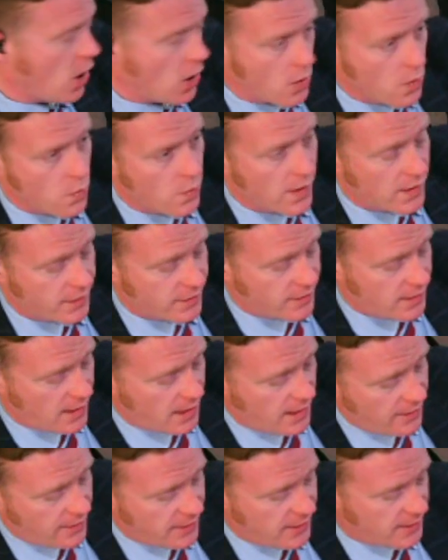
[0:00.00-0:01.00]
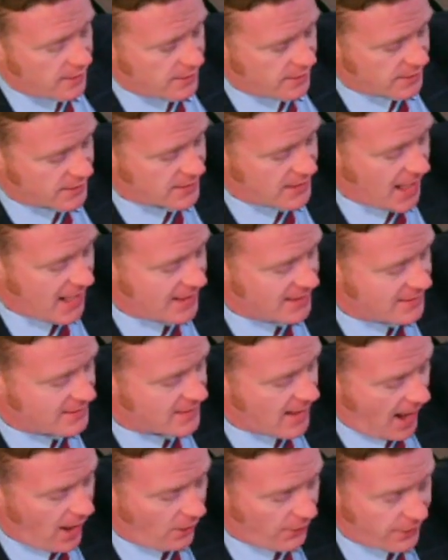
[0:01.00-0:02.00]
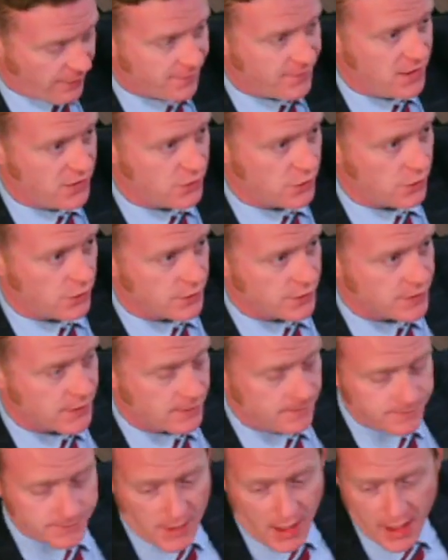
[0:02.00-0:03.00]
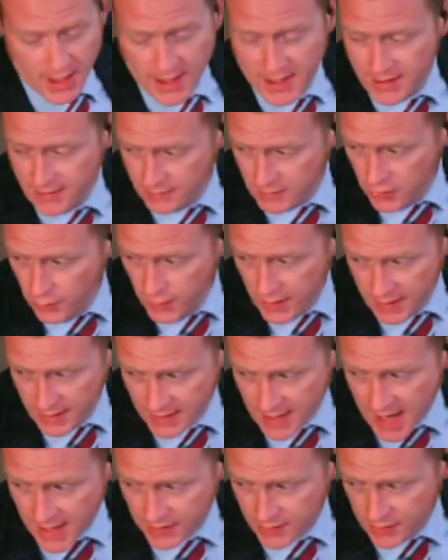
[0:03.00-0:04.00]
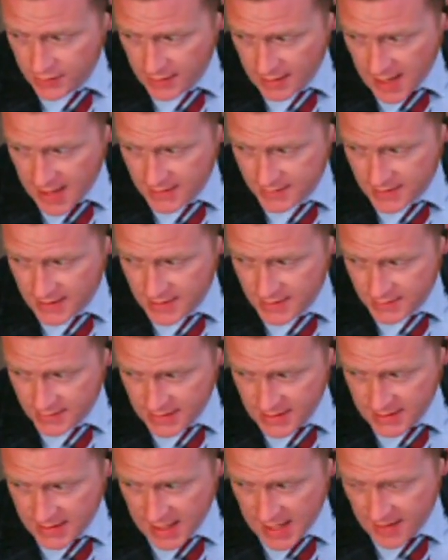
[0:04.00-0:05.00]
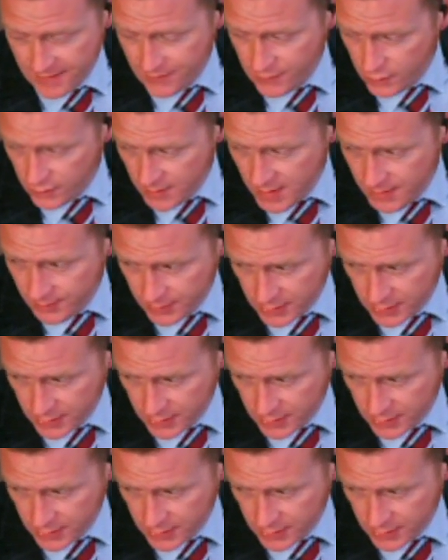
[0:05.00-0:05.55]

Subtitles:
ago with the state's health officials, including Dr. Ngozi Ezike, if you